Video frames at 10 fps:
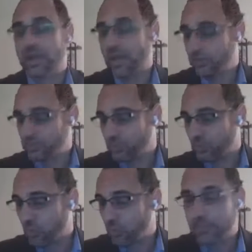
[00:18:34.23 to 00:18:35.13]
I was going
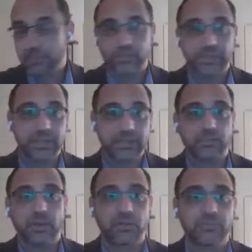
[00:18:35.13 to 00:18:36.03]
to open with that as
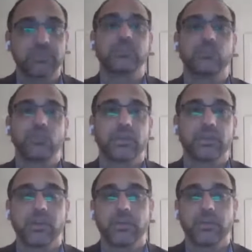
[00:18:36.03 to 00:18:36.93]
part of this new
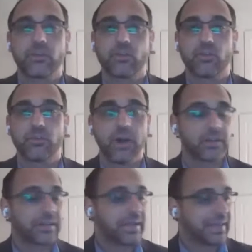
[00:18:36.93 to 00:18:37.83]
economic growth model.